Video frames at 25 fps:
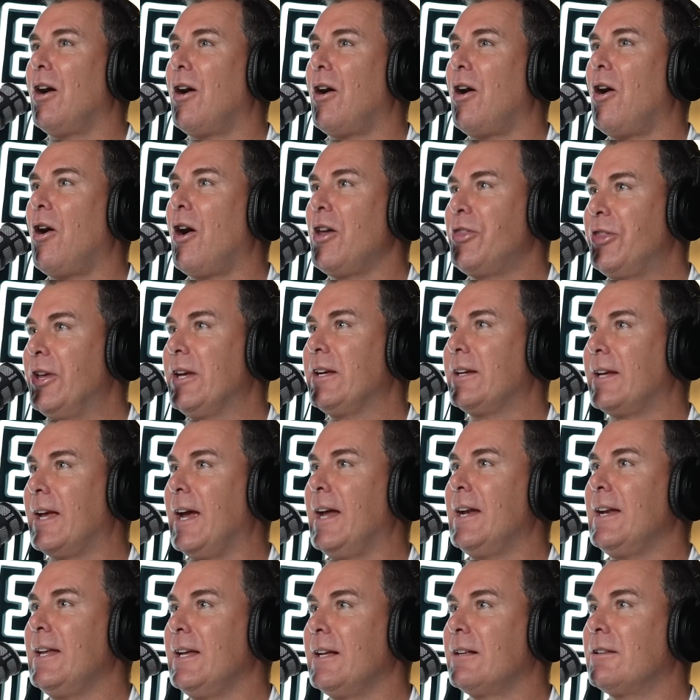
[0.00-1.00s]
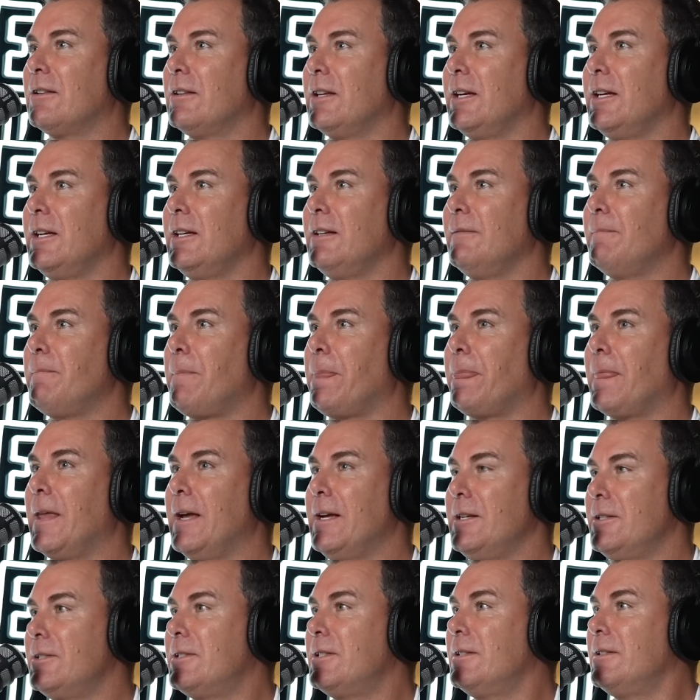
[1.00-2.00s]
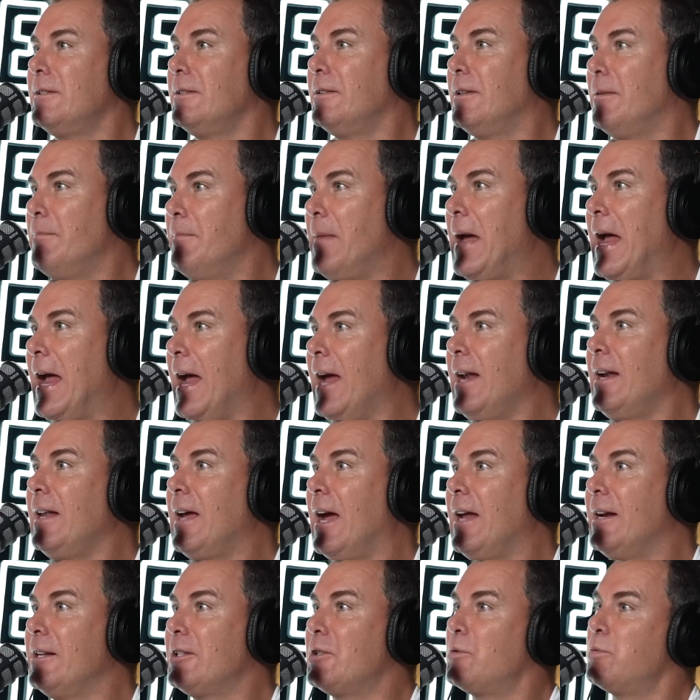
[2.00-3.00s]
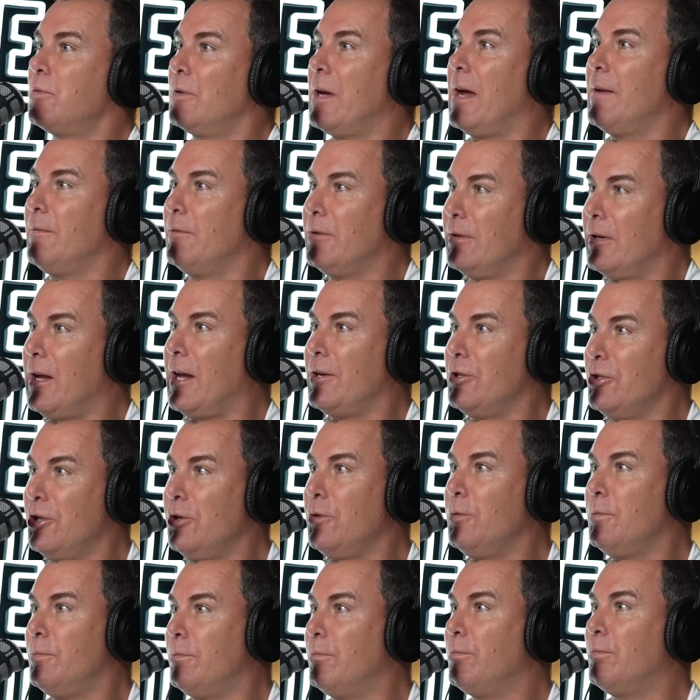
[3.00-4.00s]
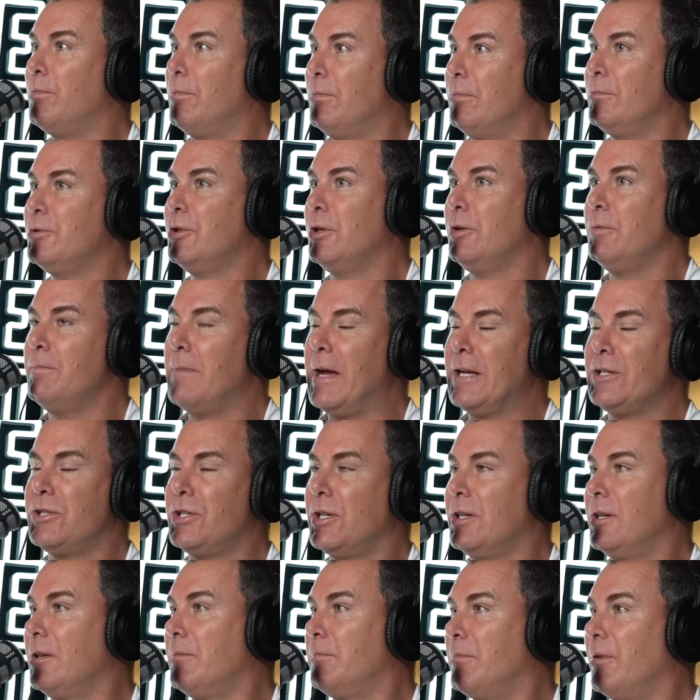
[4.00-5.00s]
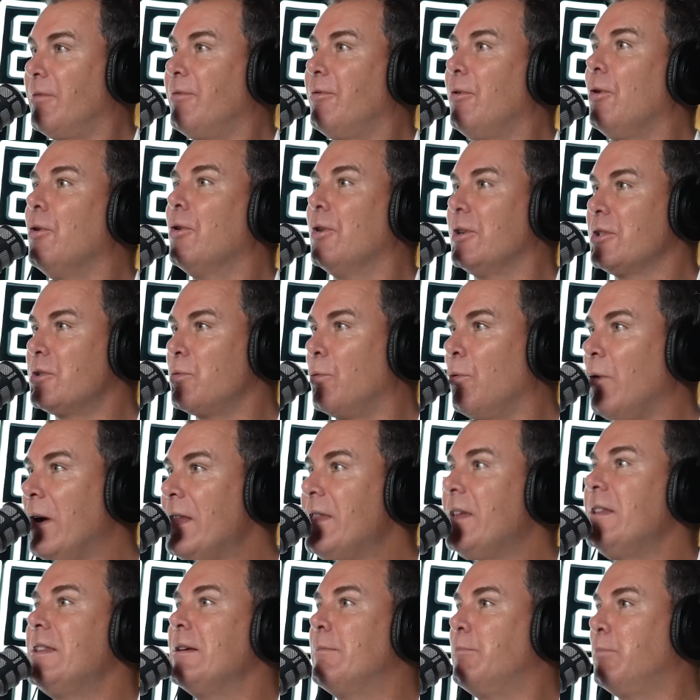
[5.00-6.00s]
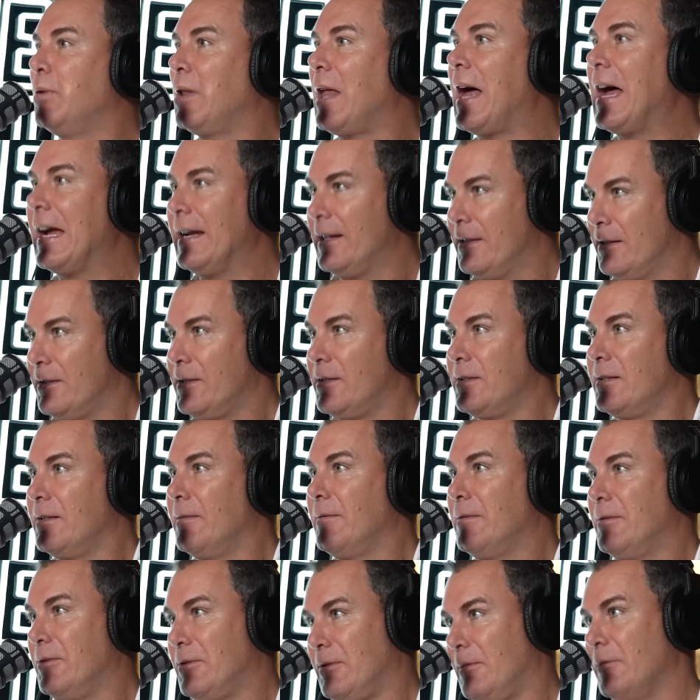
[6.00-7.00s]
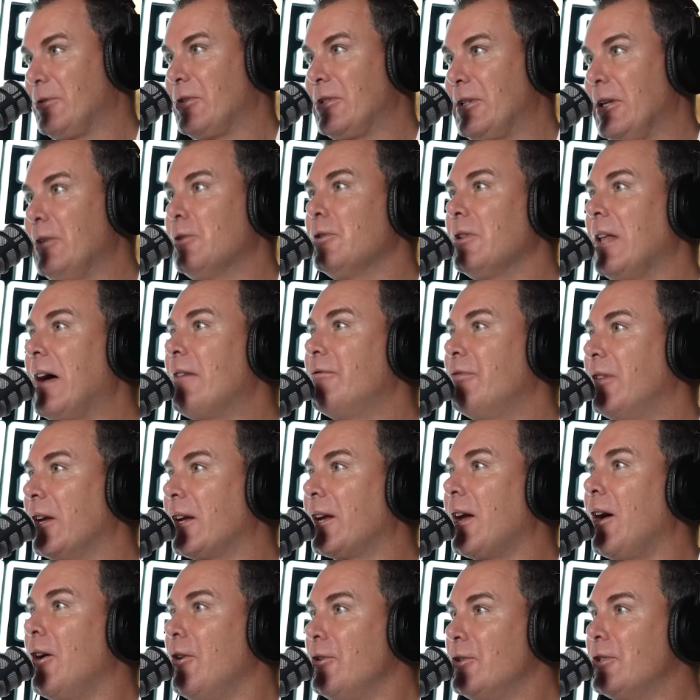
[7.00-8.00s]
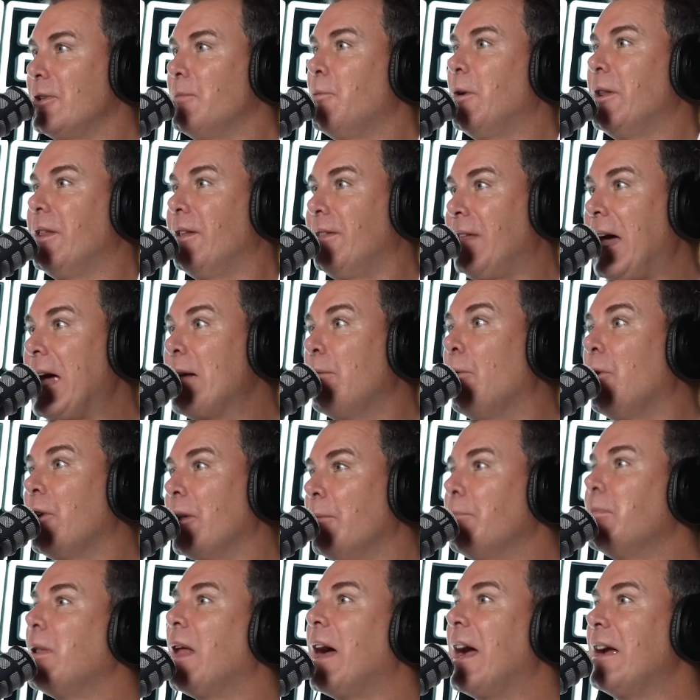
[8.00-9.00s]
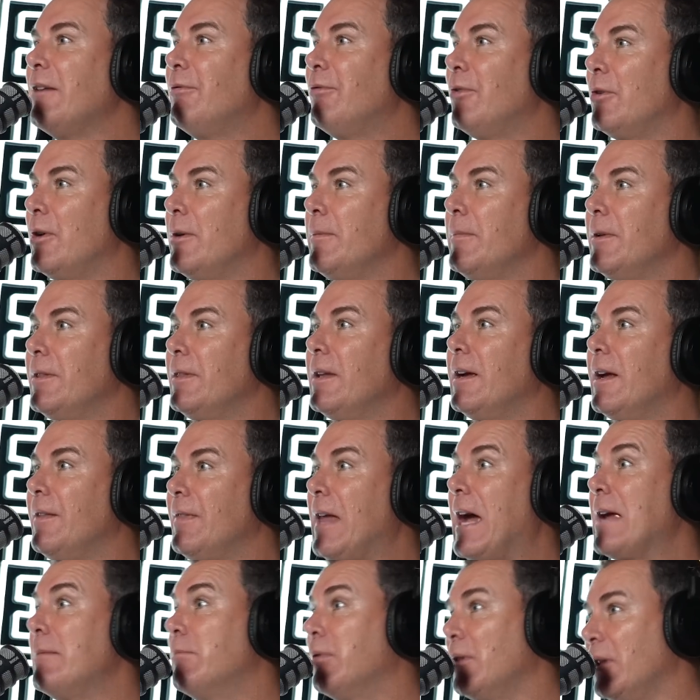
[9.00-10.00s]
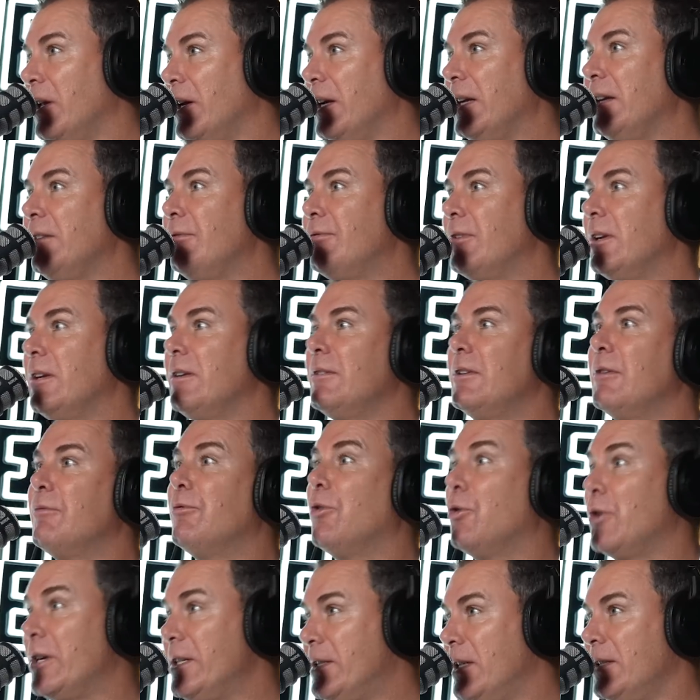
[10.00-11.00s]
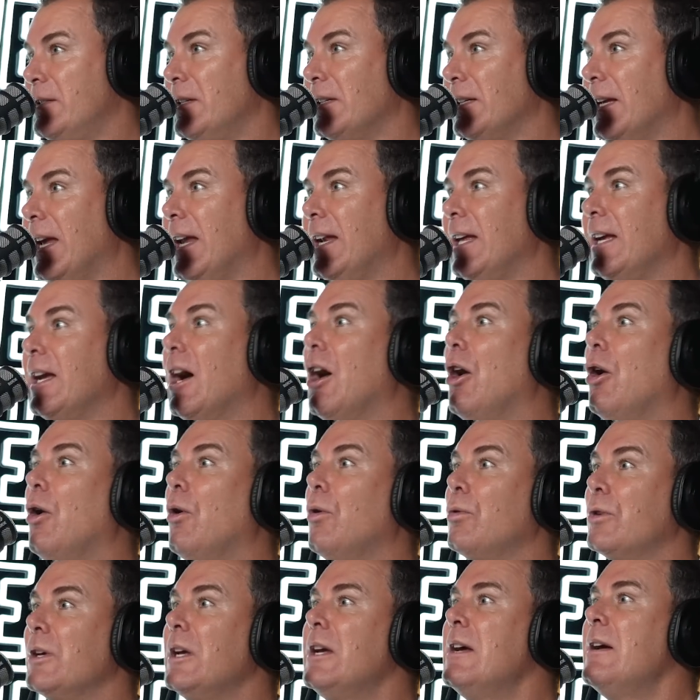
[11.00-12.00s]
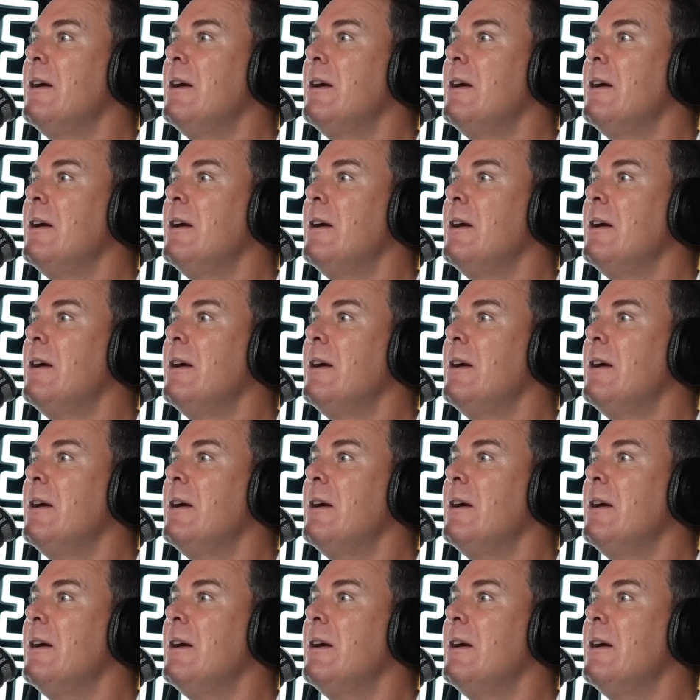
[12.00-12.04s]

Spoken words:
I think Ken Hinkley is the man. And you mentioned it before. It's whether the players still love the coach and whether they want to play for him and they believe, and the voice isn't getting old.